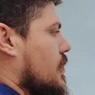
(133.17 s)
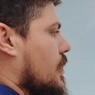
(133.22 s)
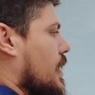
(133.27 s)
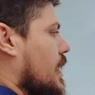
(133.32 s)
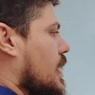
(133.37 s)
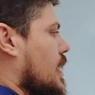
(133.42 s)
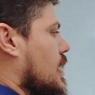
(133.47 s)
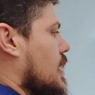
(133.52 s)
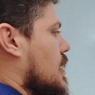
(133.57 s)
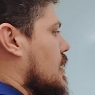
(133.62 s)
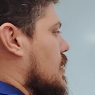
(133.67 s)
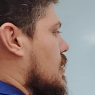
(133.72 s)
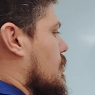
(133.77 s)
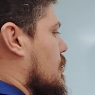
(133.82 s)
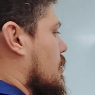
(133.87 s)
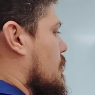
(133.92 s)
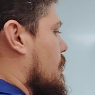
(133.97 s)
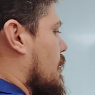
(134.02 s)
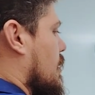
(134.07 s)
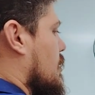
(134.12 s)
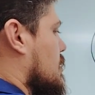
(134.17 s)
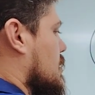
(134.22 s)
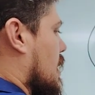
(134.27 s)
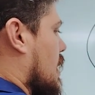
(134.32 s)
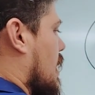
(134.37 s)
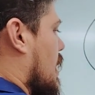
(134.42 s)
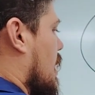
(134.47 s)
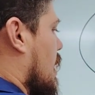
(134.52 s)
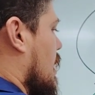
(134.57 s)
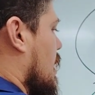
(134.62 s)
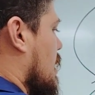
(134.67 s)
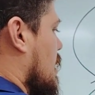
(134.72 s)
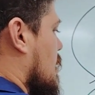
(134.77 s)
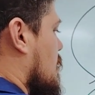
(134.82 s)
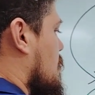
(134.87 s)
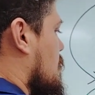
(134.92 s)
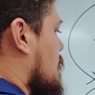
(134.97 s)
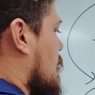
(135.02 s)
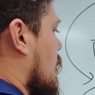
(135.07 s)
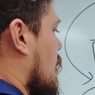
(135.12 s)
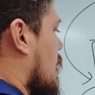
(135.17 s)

Okay, what about I?